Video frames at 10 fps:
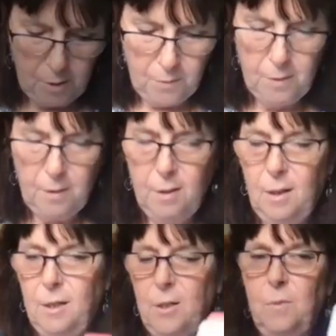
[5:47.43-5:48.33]
So
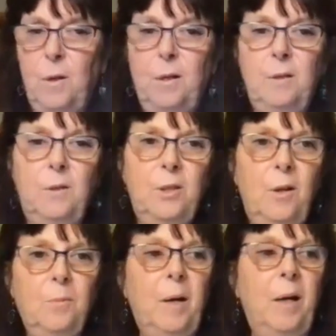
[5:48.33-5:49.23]
I just wanted to
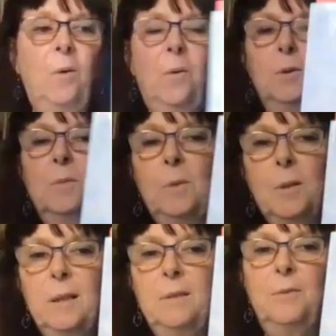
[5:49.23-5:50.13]
share my old
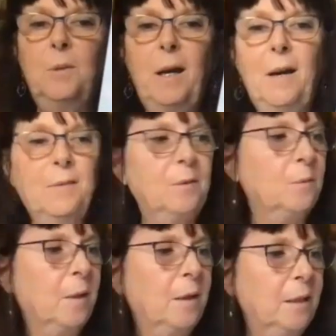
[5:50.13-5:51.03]
book. If you haven't
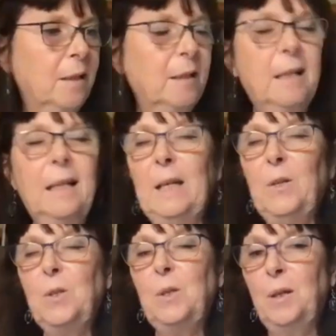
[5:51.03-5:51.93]
read it,
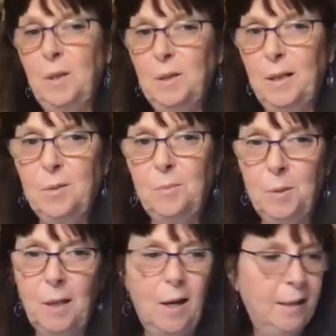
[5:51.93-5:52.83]
it's a
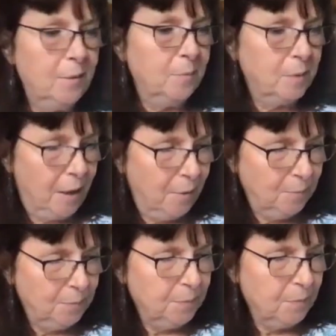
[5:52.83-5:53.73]
collectible item
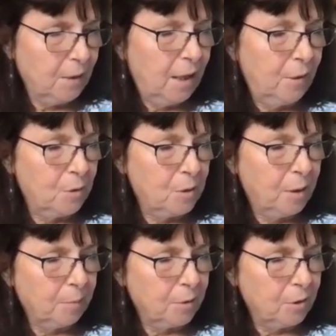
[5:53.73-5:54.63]
now. And it was
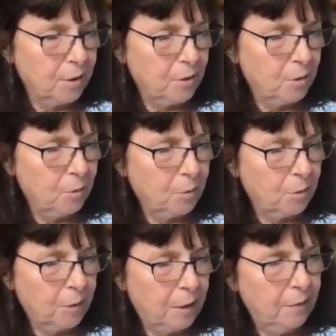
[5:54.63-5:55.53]
published in
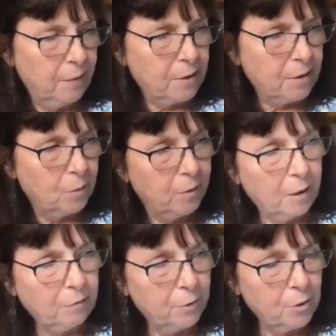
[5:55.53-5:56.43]
203. And that's one of
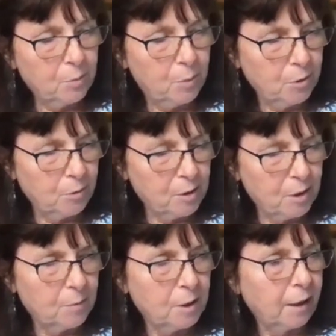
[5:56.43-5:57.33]
my first
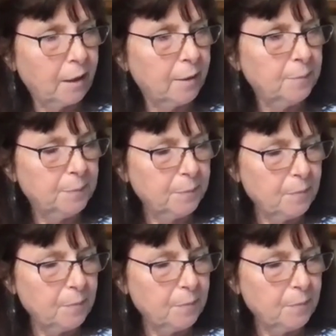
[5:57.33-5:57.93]
portraits of Diana.